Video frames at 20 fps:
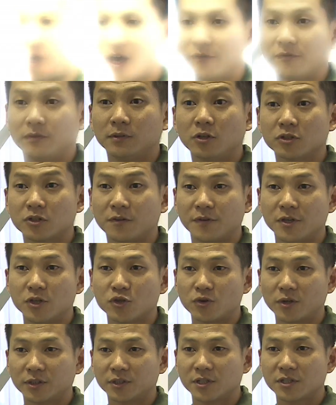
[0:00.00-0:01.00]
We have lots of
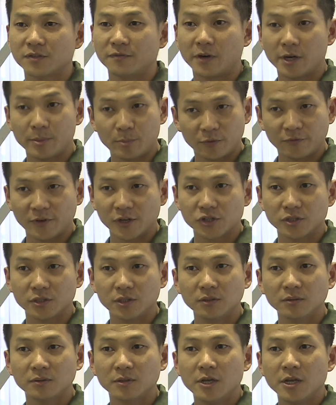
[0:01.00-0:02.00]
instructors, very
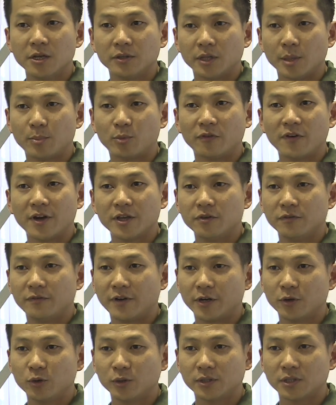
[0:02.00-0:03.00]
professional. They provide you
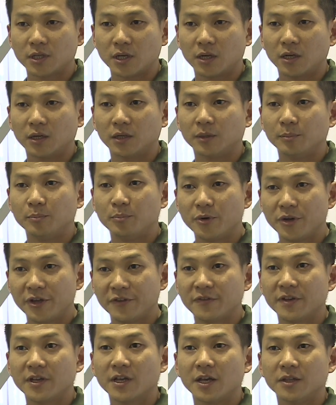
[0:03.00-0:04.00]
very good
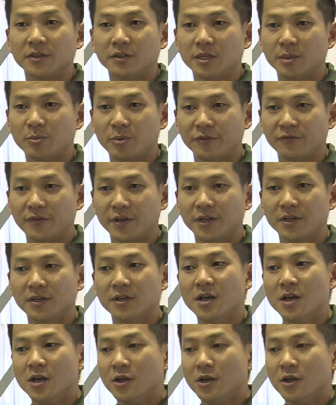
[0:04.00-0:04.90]
briefing and debriefing